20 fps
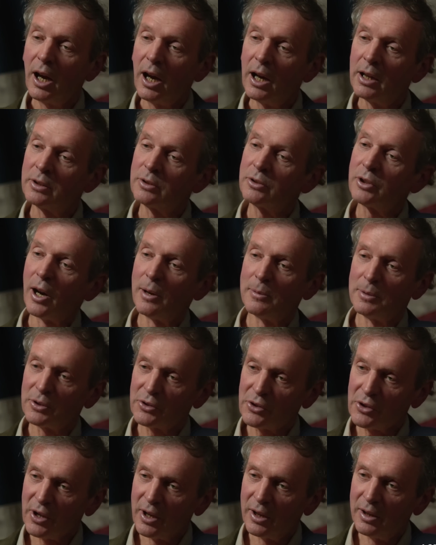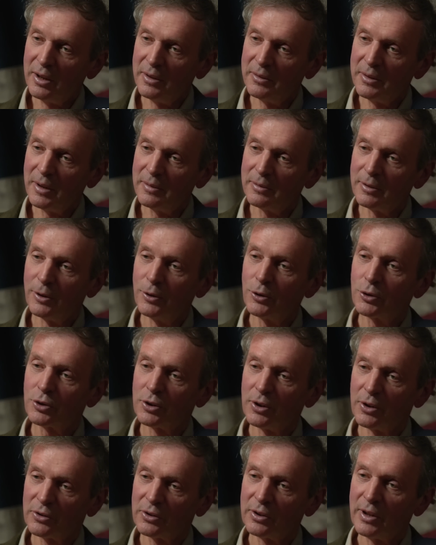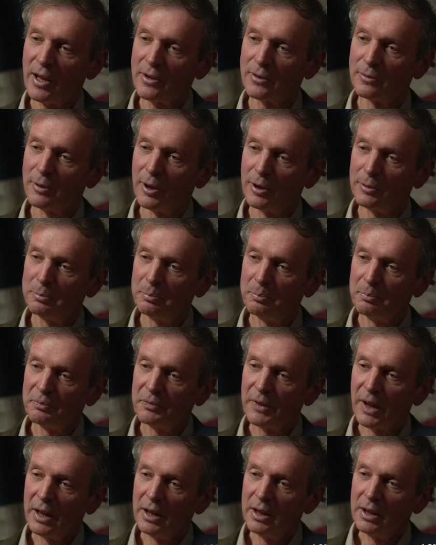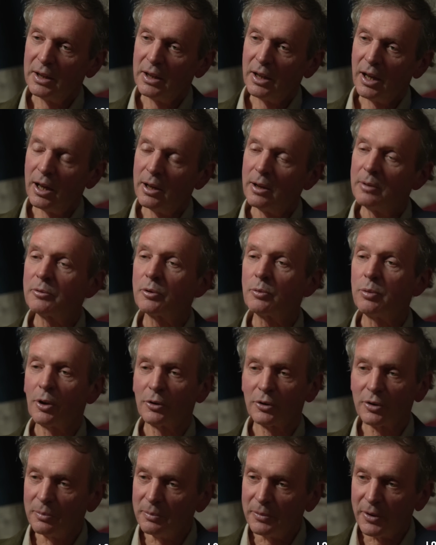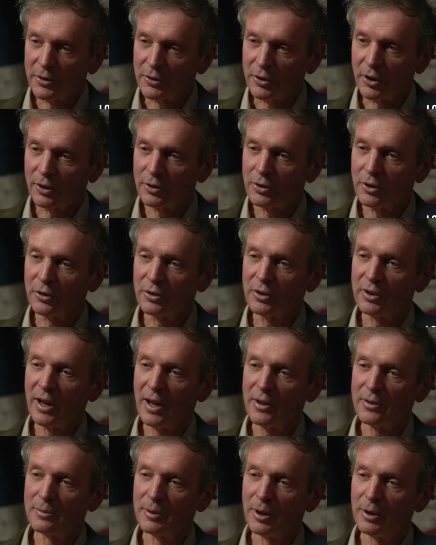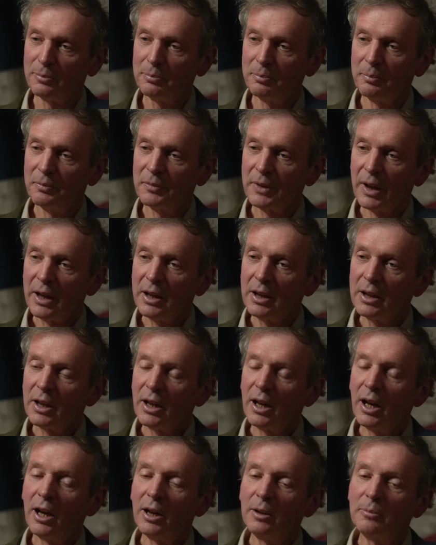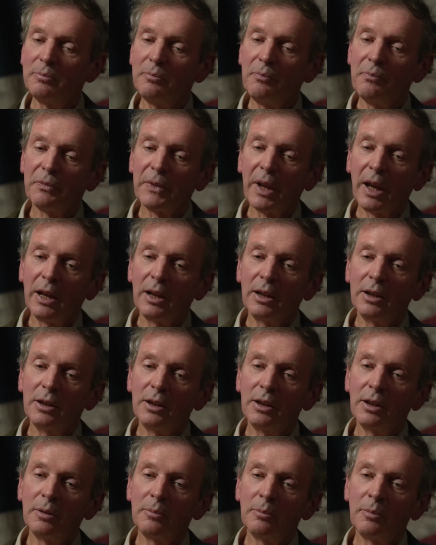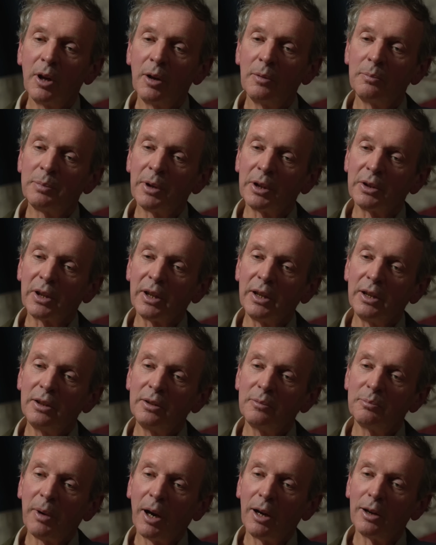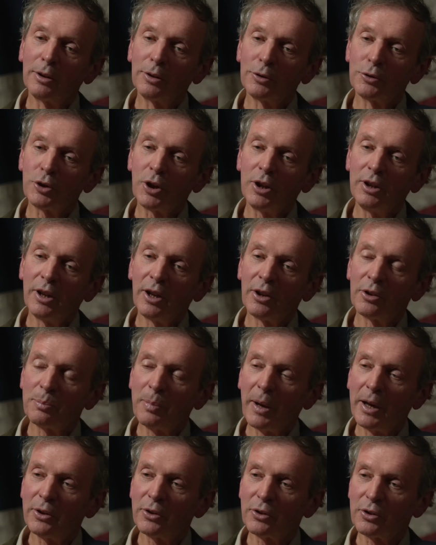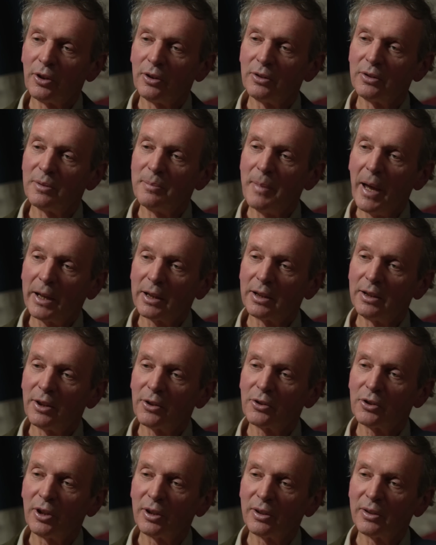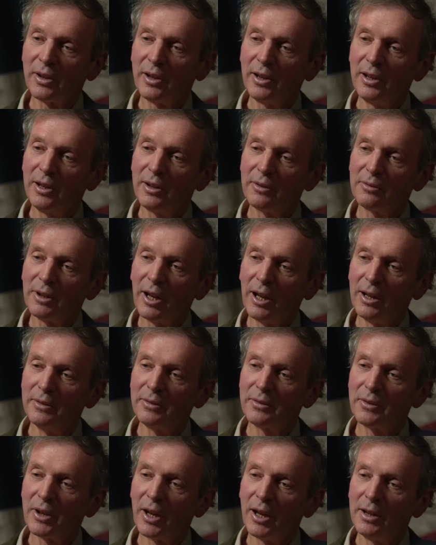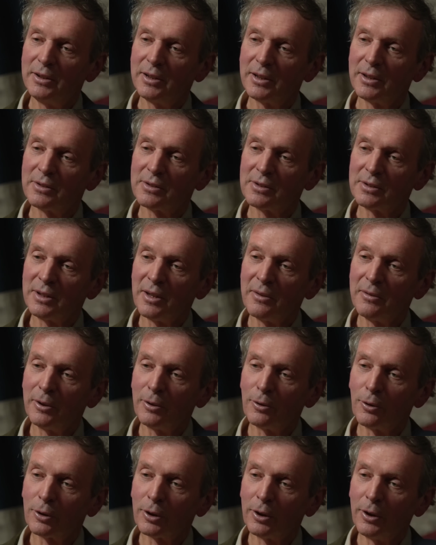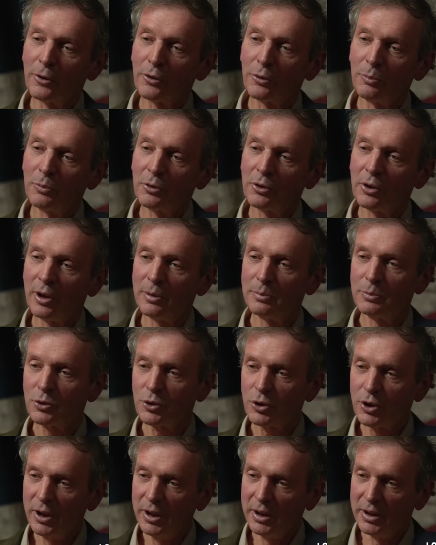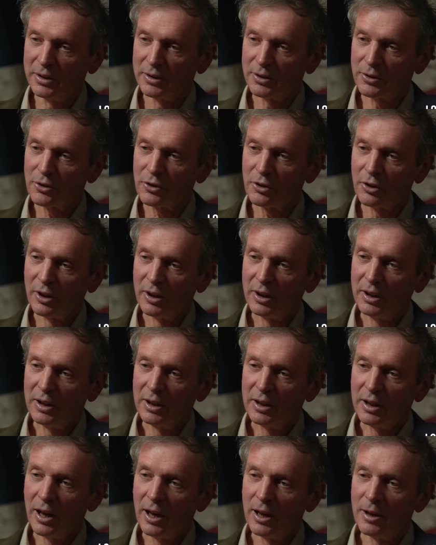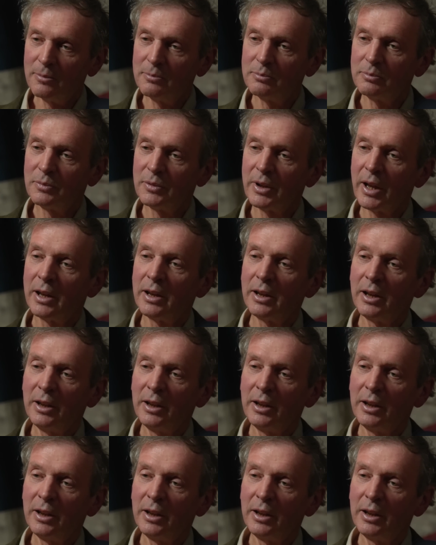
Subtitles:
And Darwin's theory of evolution is another one. Quantum physics is another one. But the biology is based on the mechanistic theory of life, the idea that living organisms are machines. They're